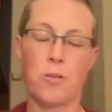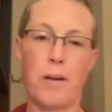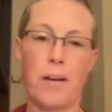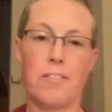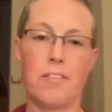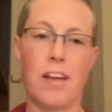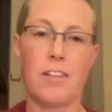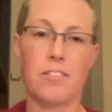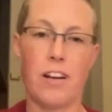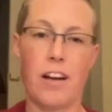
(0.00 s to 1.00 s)
medicine
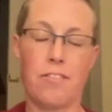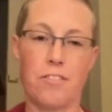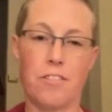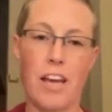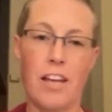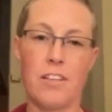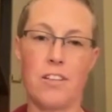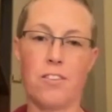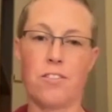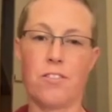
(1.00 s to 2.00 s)
doctor after ten
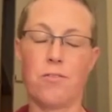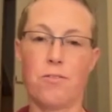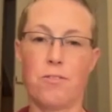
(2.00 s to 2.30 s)
years of